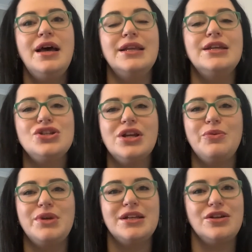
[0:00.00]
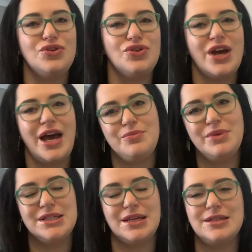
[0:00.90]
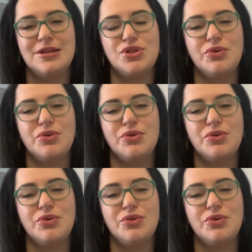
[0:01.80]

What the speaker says: Initially, we did it through the admin system.